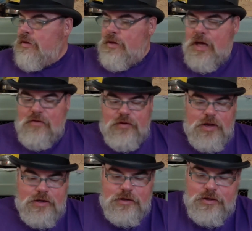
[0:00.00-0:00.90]
You have an
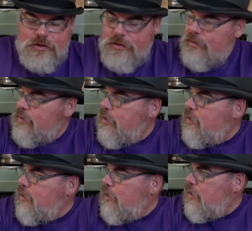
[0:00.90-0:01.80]
idea.
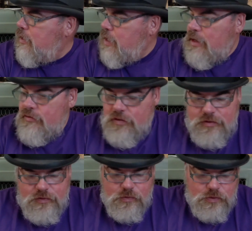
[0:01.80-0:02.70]
You can change the